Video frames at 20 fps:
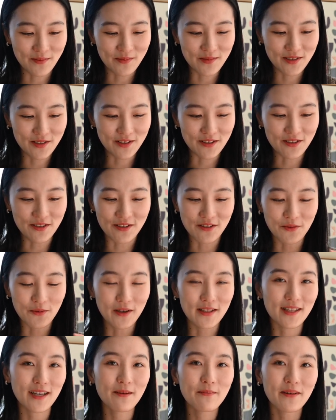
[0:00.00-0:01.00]
So
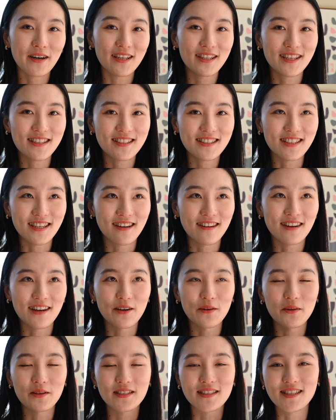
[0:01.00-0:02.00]
when I bought this yarn,
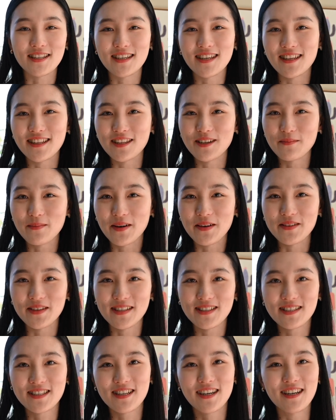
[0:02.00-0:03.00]
I was thinking about
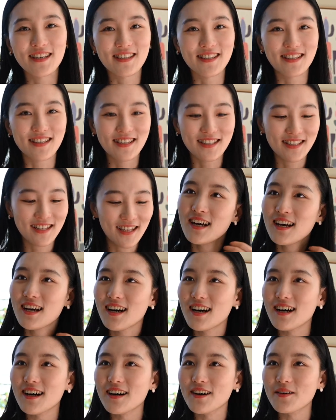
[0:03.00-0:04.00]
this cardigan.
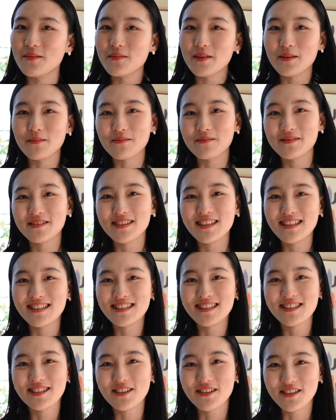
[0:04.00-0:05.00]
And
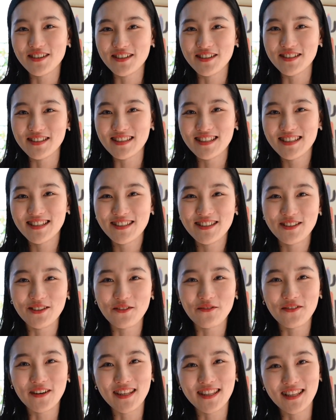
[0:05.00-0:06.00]
it's so good to
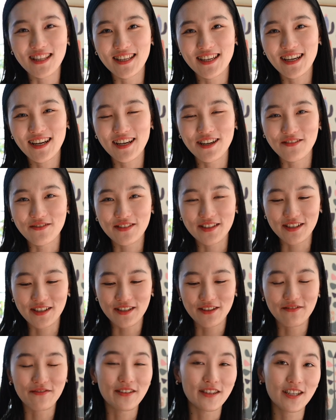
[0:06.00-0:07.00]
finally have
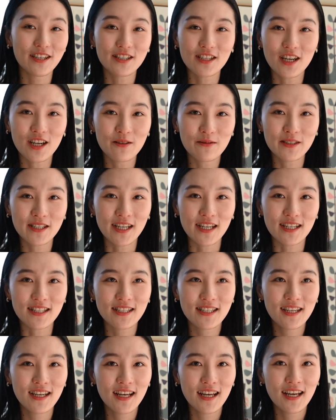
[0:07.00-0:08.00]
the finished
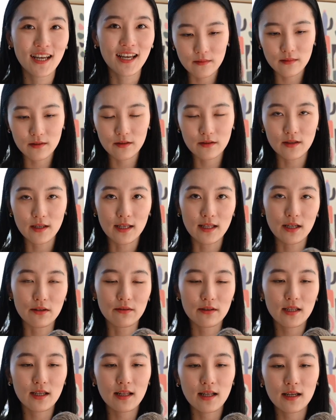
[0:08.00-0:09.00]
object. And I
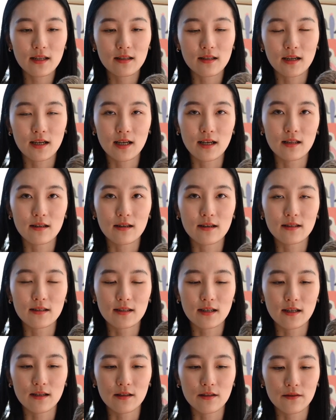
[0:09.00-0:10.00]
really like the color. It's
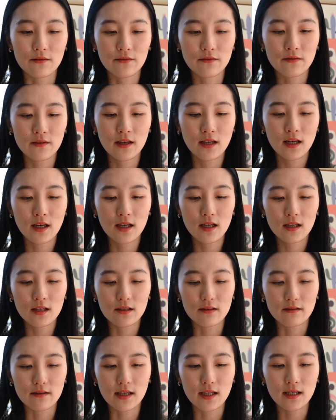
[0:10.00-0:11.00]
kind of
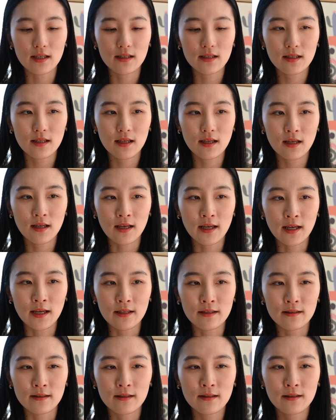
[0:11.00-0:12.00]
gray
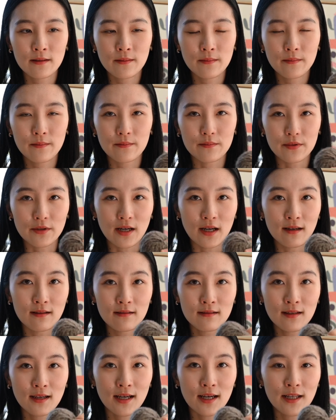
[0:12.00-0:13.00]
and brown
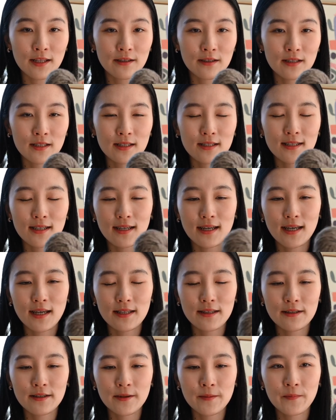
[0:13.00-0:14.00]
heather
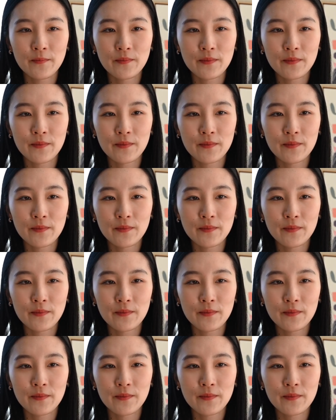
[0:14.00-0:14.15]
together.